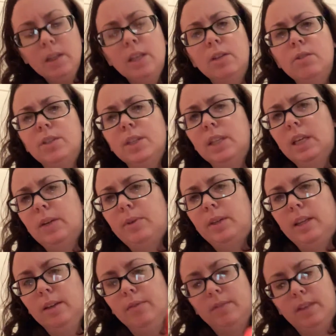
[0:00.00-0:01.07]
Usually they would
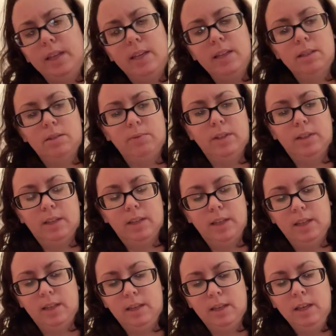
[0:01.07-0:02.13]
give these with
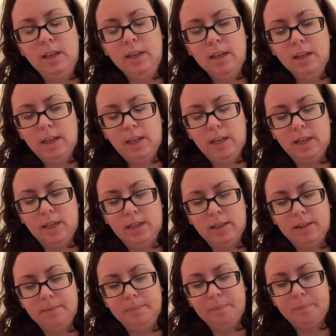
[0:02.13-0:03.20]
like
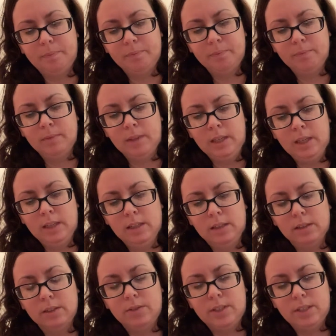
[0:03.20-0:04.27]
um,
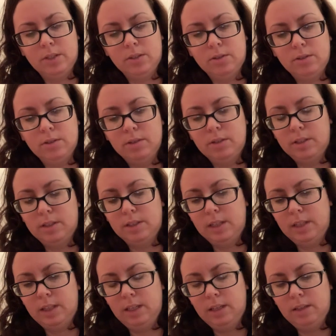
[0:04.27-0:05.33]
Little Sisters,
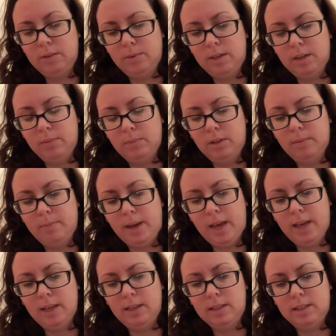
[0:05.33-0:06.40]
I think, would come with
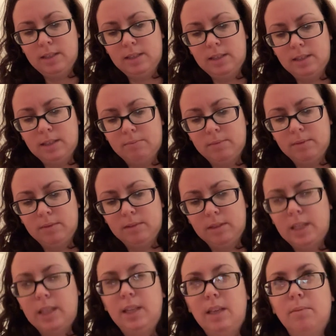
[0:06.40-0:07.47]
bags.
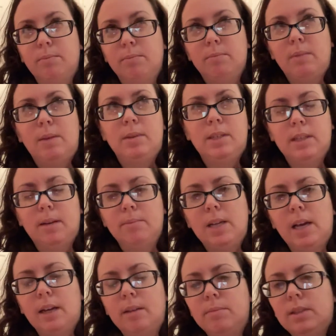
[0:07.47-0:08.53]
I think maybe
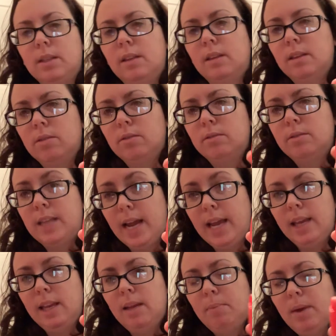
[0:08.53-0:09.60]
sometimes the little
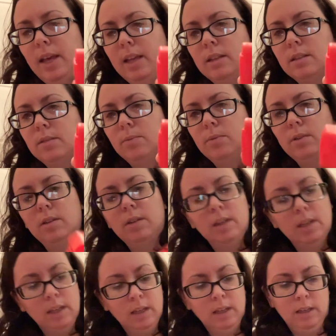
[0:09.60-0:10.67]
tiny pets would.
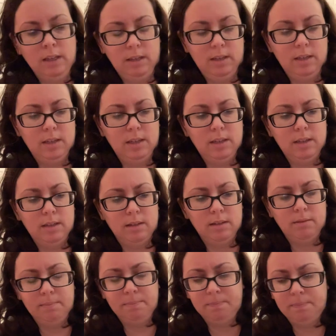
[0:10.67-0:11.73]
Uh,
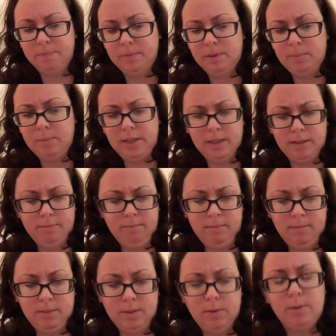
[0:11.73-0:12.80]
but yeah,
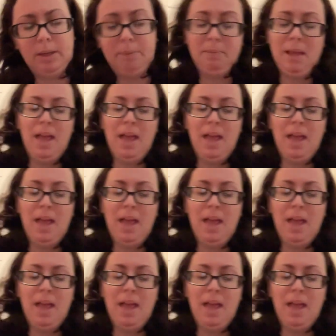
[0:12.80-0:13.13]
so okay.